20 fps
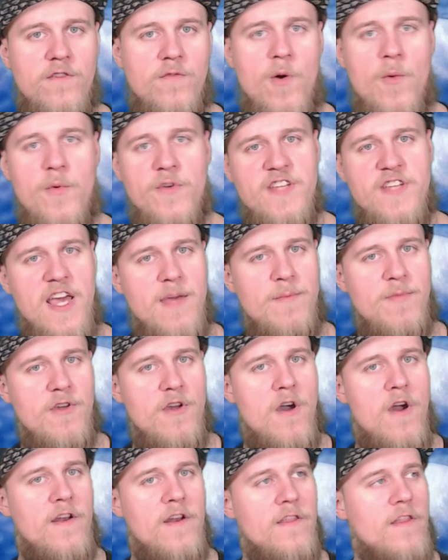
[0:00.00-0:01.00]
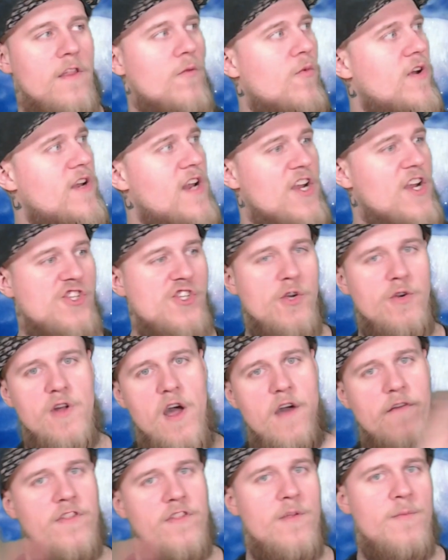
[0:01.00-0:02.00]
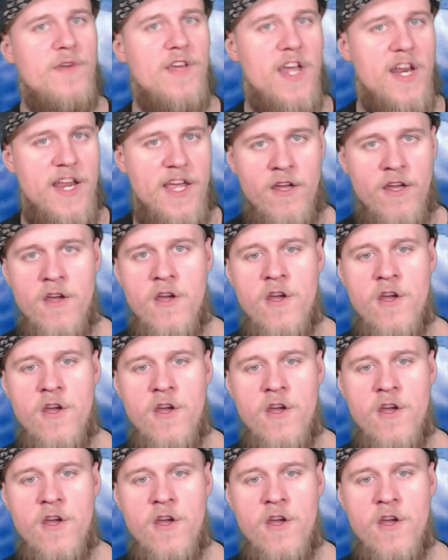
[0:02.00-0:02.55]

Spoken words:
the one with Tapion and the one I showed off in the beginning,